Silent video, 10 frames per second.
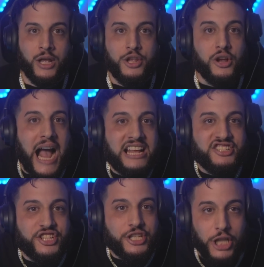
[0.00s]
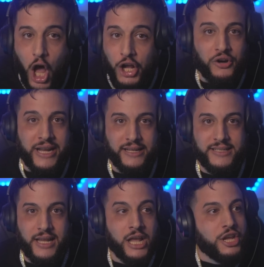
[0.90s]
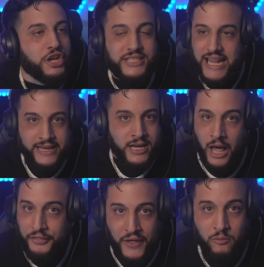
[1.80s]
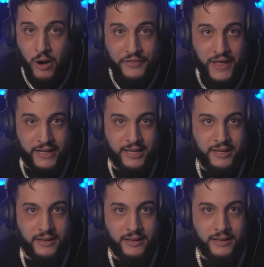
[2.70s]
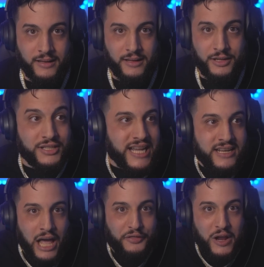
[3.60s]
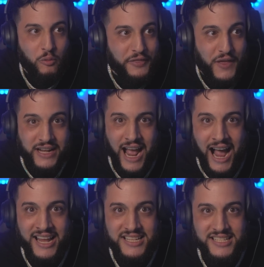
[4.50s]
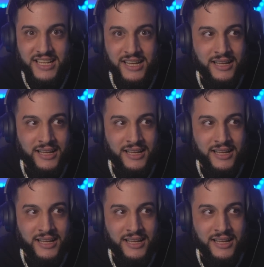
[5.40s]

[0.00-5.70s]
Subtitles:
You guys slaughtered it. You did nothing with it. You did nothing with it, guys.